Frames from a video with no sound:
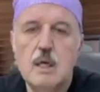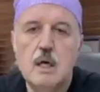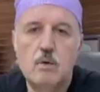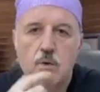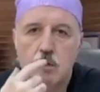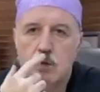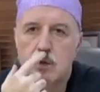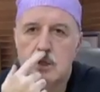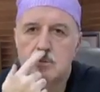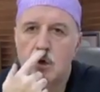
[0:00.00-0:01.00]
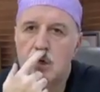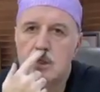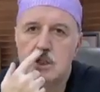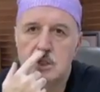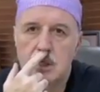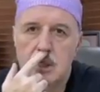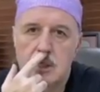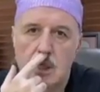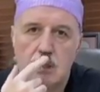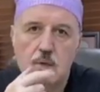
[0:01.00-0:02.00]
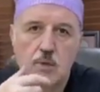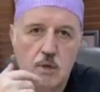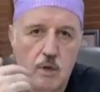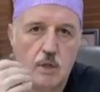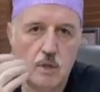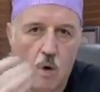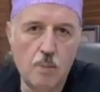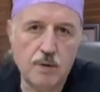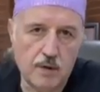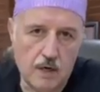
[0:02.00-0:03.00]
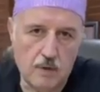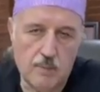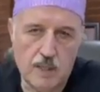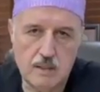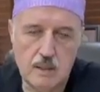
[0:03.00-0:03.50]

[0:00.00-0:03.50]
When we do the small incision in the center, we call it open rhinoplasty.